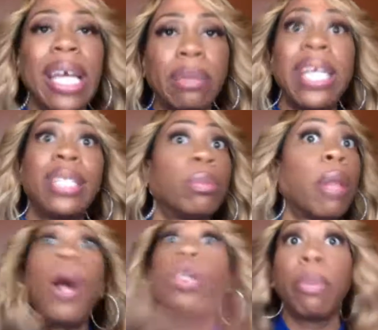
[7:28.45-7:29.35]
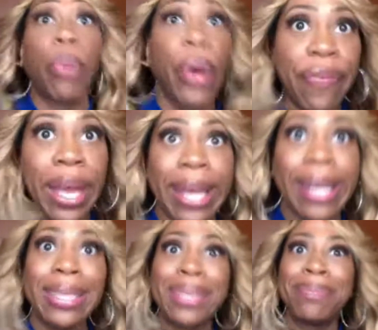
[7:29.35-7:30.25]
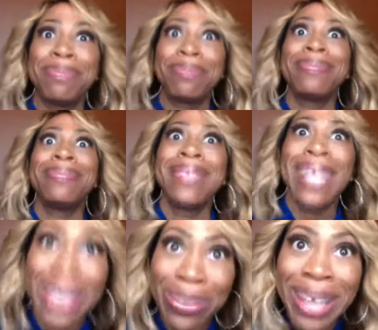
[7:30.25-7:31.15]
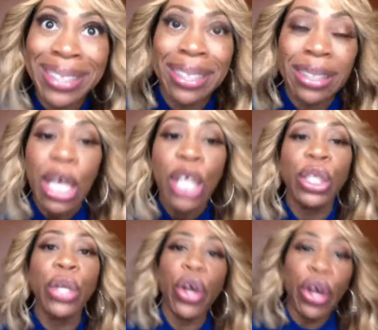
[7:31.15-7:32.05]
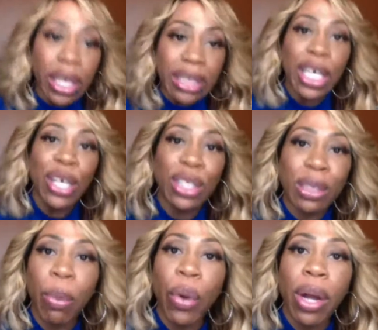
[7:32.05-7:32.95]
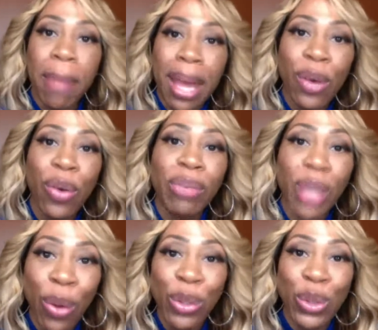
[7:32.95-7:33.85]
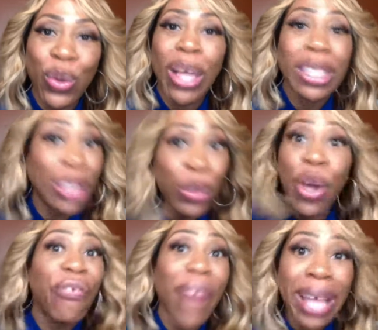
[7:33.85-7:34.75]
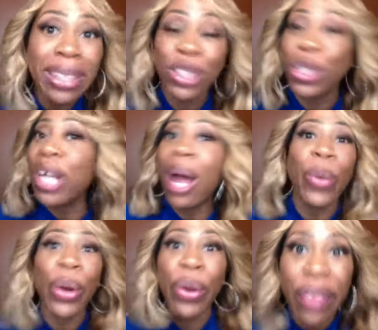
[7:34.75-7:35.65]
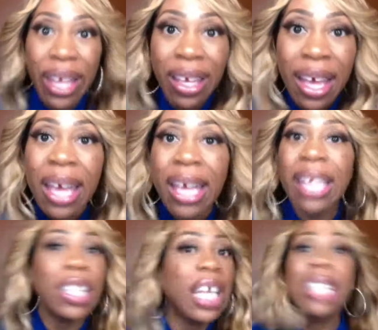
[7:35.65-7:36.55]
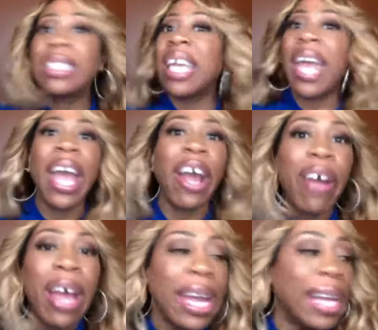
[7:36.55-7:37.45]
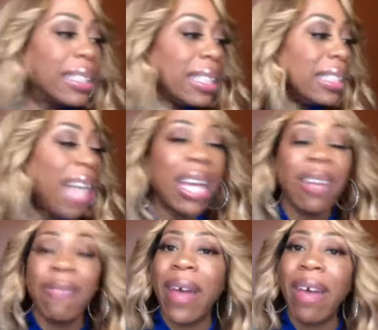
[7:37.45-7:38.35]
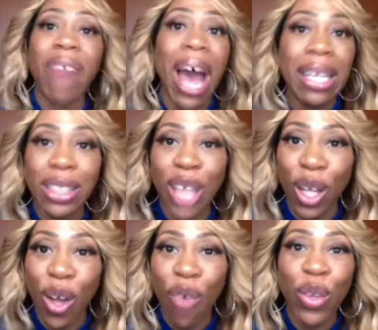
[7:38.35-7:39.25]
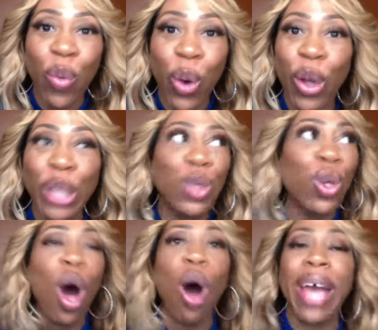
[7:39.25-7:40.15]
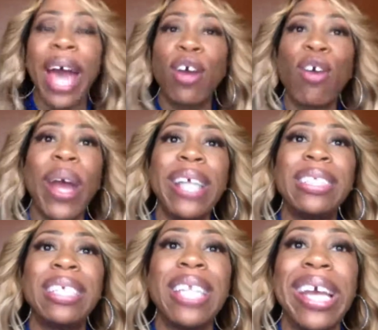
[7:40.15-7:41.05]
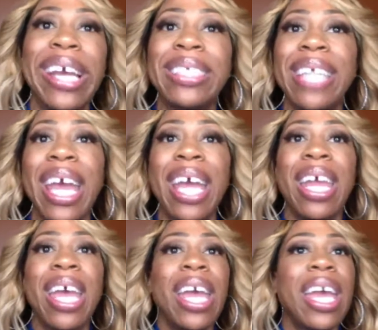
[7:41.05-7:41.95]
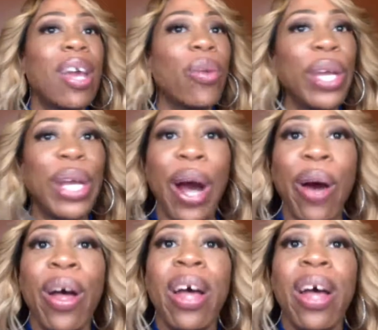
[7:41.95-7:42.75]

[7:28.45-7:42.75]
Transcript: but the most important thing is he's a racist. So you're going to continue to support a man who has told you to your face that you're not worthy. He doesn't care. He's inciting violence all over the world. He's doing all kind of crazy things. And here we go.